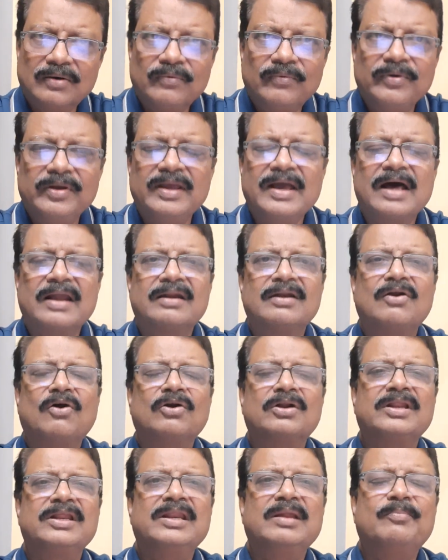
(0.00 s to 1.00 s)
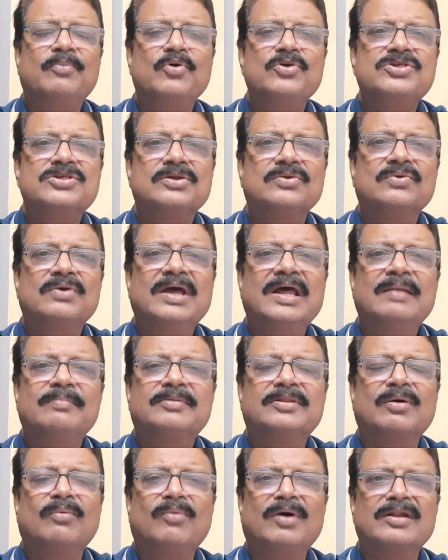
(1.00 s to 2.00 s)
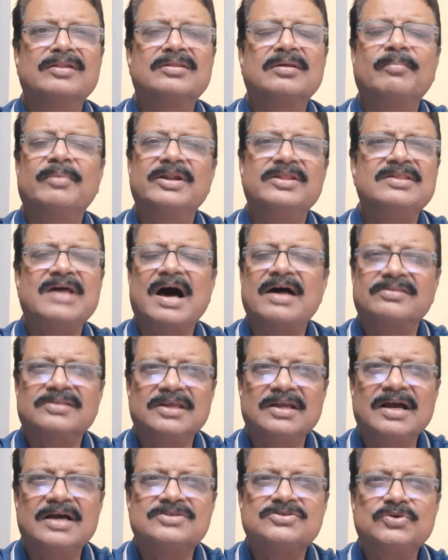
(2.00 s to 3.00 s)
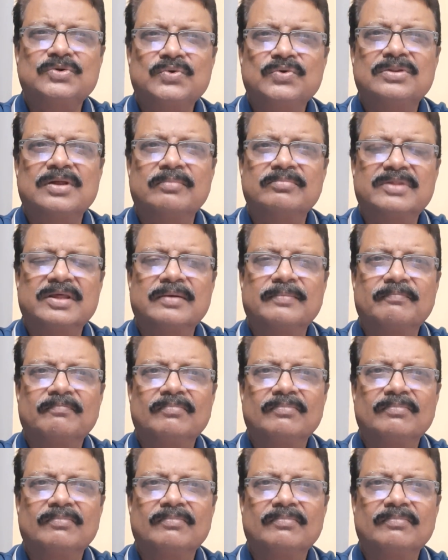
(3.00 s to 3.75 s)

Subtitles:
we are not in a position to help someone. Somebody is asking us to do something.